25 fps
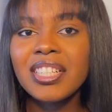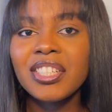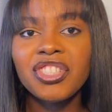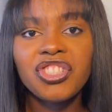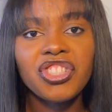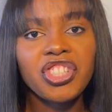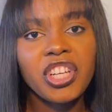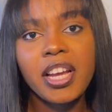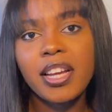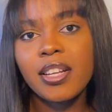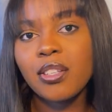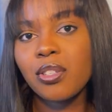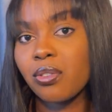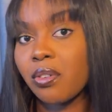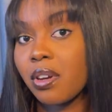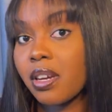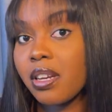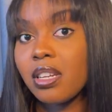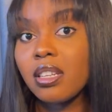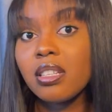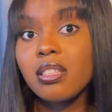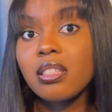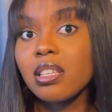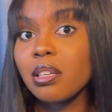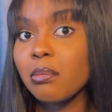checks or
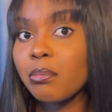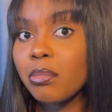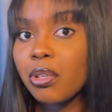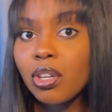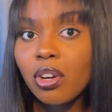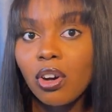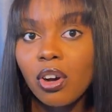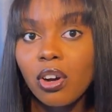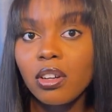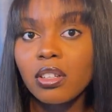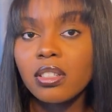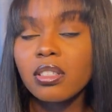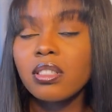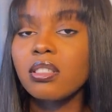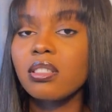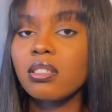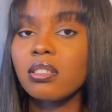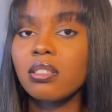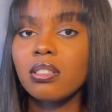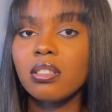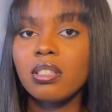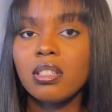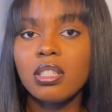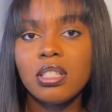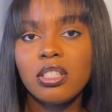anything because
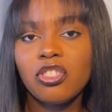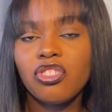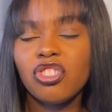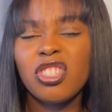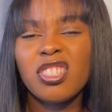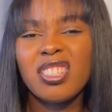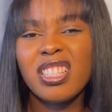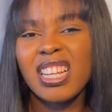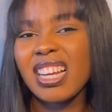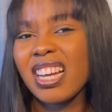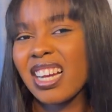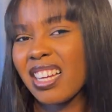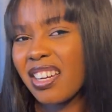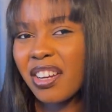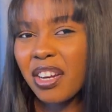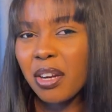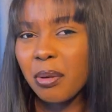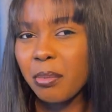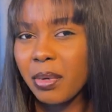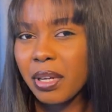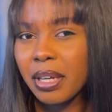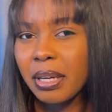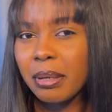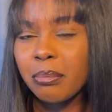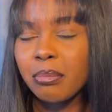it's just like an
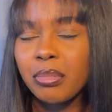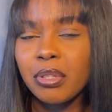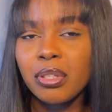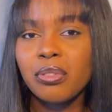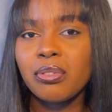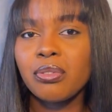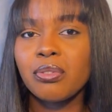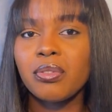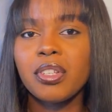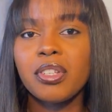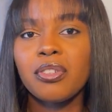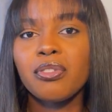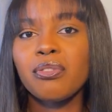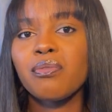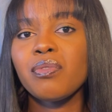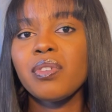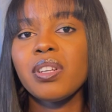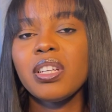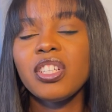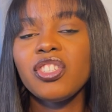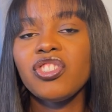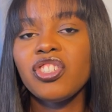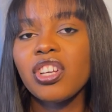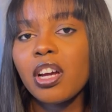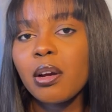airbnb so they don't
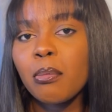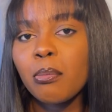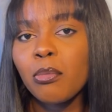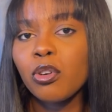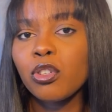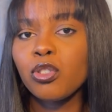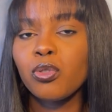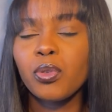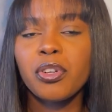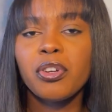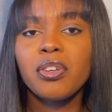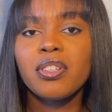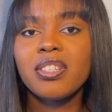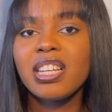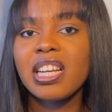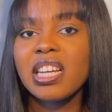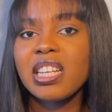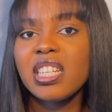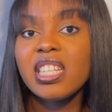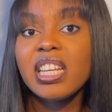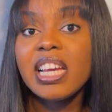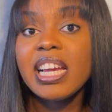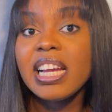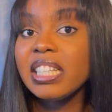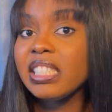really check much we're not
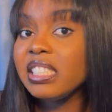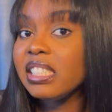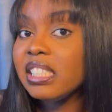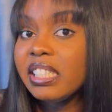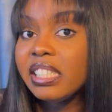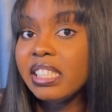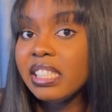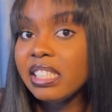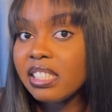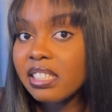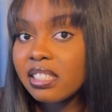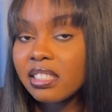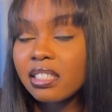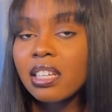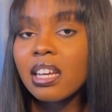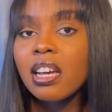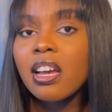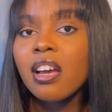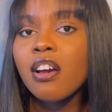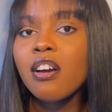signing any lease